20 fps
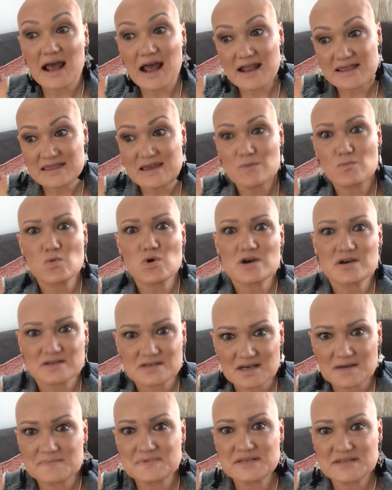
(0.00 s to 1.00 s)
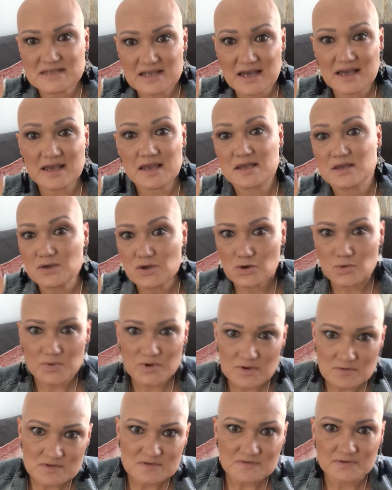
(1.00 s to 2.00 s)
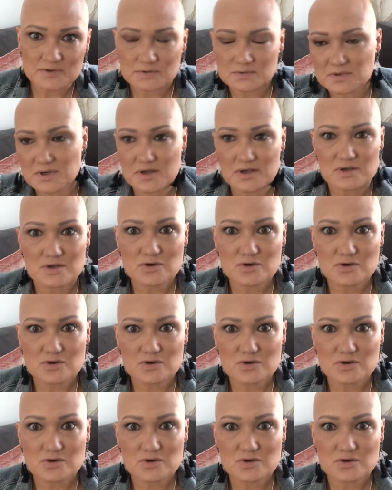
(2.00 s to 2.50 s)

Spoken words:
and then worked up to saying, you're beautiful,